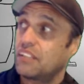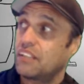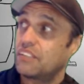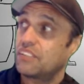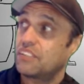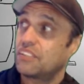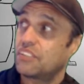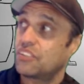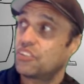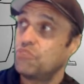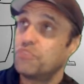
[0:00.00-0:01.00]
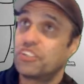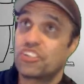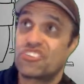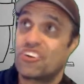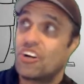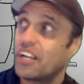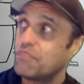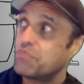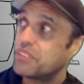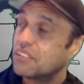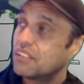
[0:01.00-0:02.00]
since human
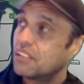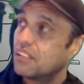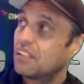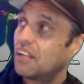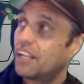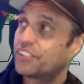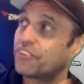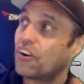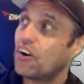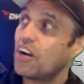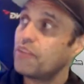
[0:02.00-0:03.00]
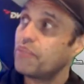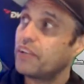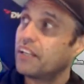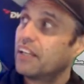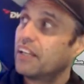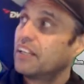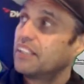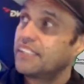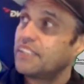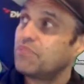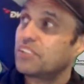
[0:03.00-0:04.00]
tribes. A tribe
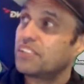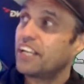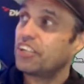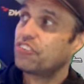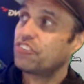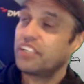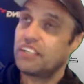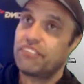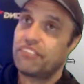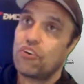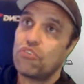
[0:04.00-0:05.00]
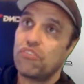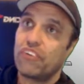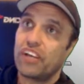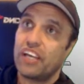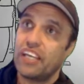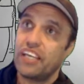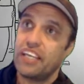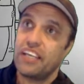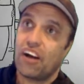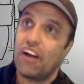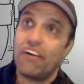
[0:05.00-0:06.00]
seems to naturally evolve a
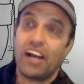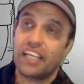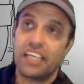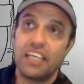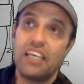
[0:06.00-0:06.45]
hierarchy.